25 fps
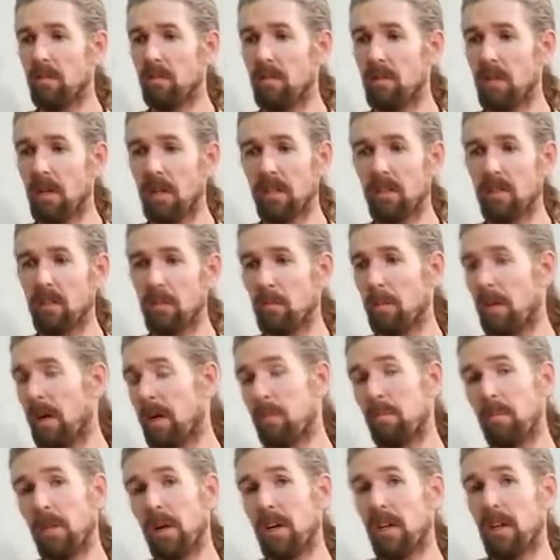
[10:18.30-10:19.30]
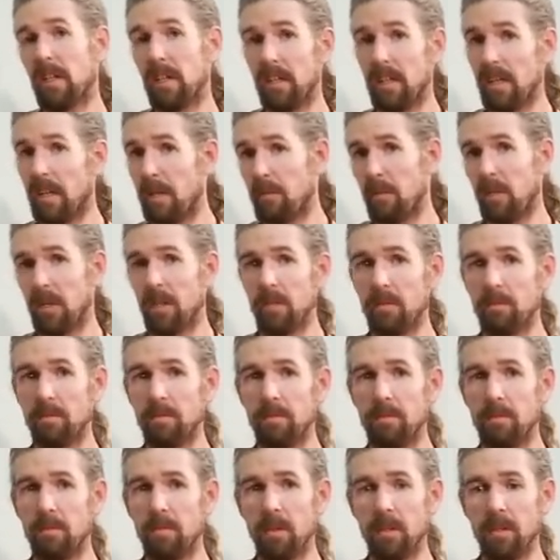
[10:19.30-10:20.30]
Dr. Bob Bugg, and I'm a
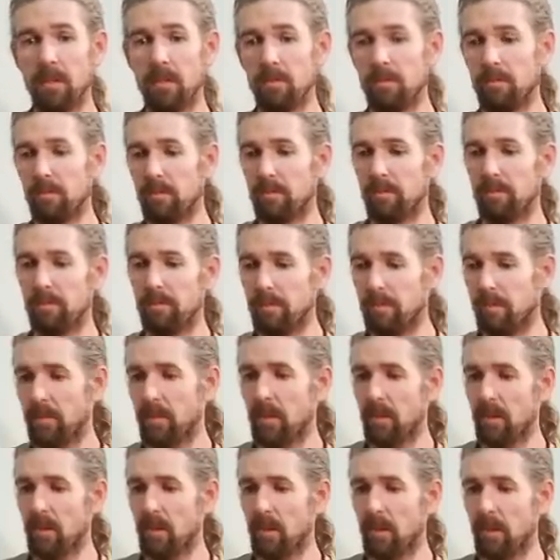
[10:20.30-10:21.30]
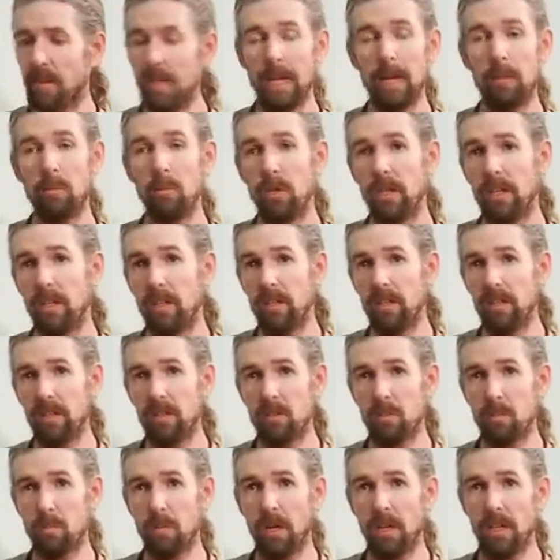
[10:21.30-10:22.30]
collaborator in
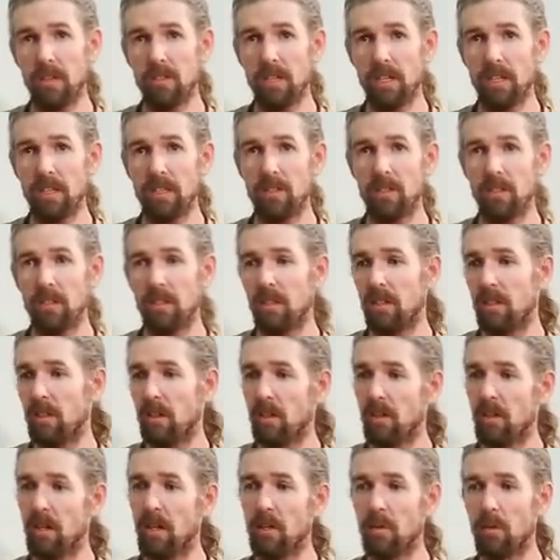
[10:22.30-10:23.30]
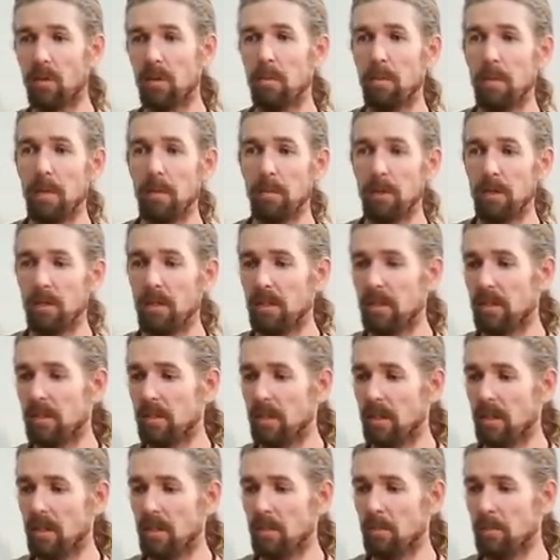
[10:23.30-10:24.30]
this project, along with people
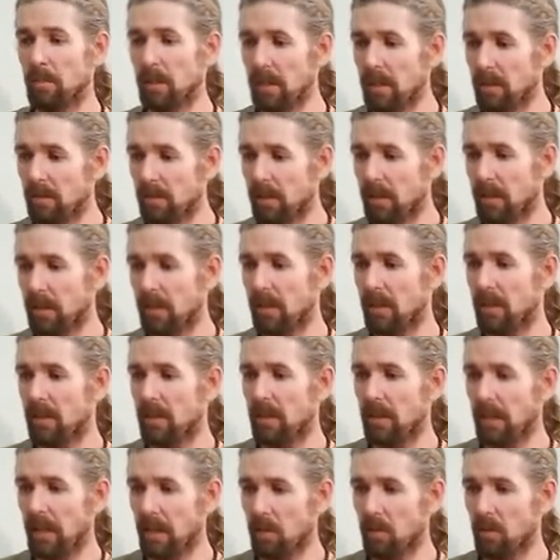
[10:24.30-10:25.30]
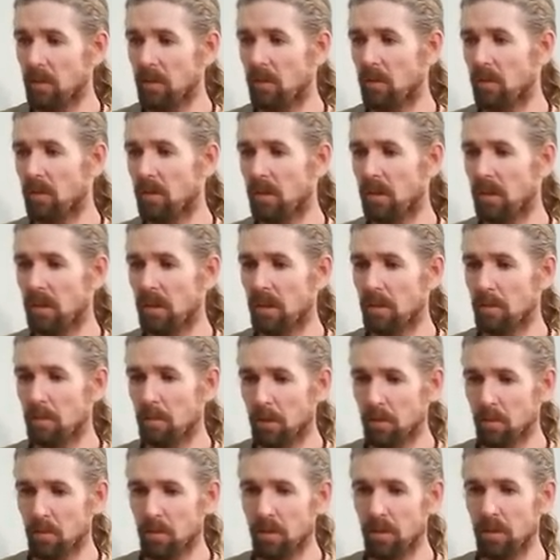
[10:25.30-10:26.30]
in Bolivia, Ecuador,
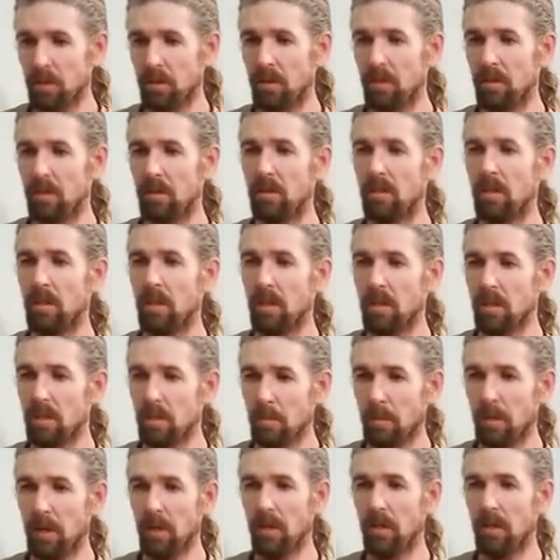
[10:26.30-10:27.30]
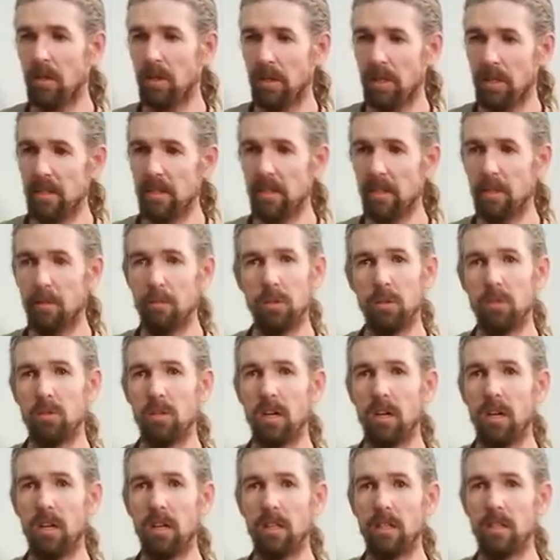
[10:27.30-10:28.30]
Peru, Nepal, India, and
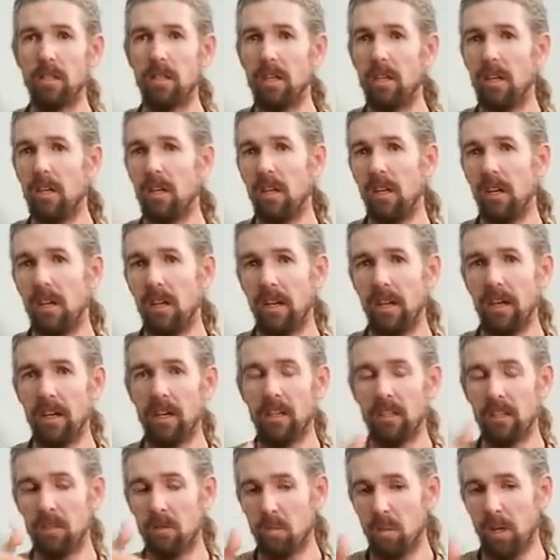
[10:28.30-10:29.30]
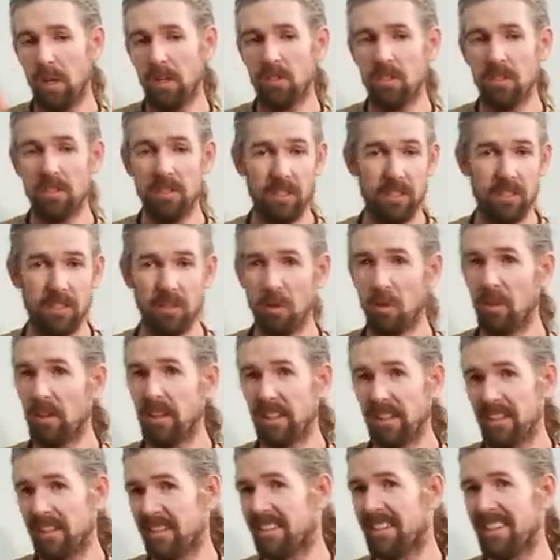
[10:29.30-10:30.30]
Bhutan, and Washington and
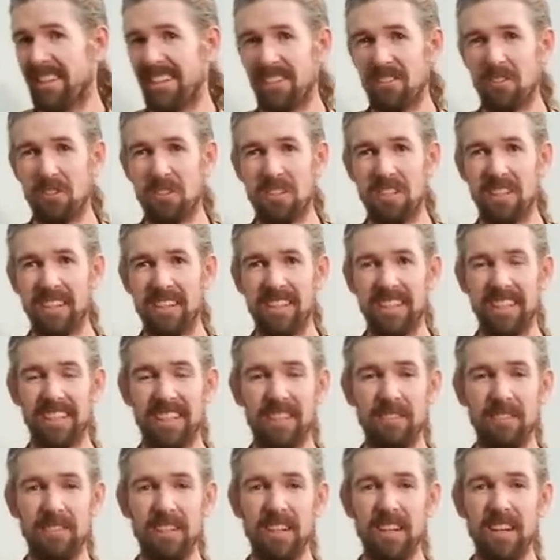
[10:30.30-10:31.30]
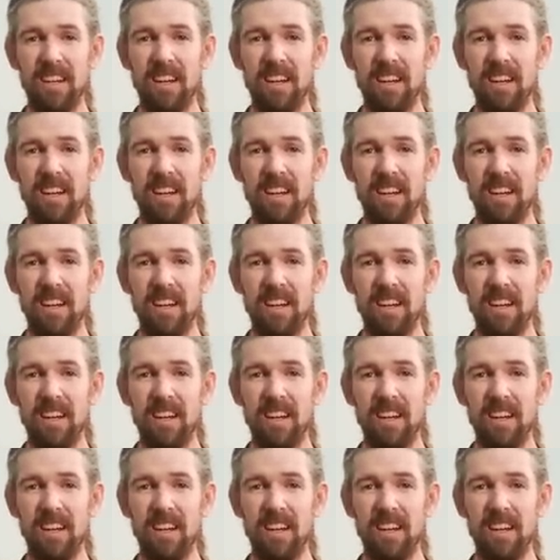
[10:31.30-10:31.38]
Oregon, interestingly enough.